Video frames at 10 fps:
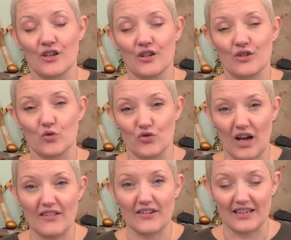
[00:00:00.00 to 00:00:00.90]
So
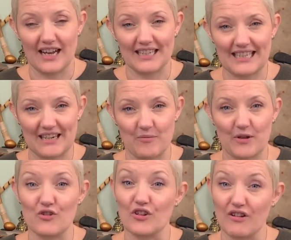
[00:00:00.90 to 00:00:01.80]
rather than asking about
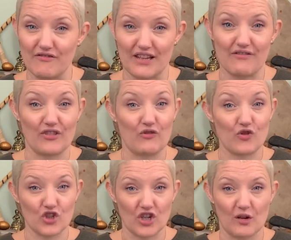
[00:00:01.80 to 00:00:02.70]
your love life in the
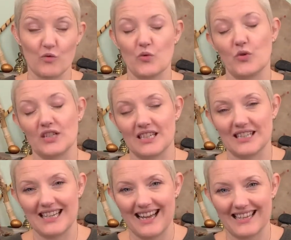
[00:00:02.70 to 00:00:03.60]
future, what we want to
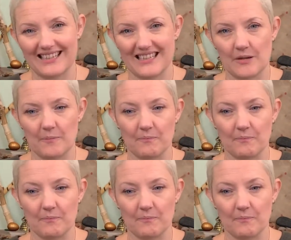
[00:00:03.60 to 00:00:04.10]
say is,